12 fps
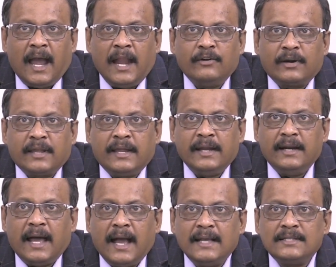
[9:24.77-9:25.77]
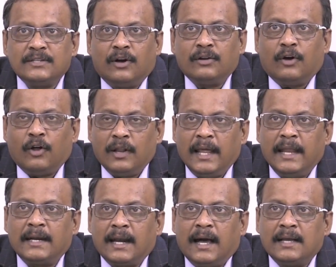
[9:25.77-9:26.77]
and your kid has an
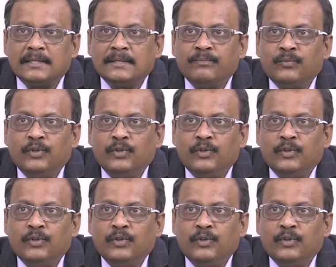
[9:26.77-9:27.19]
online class.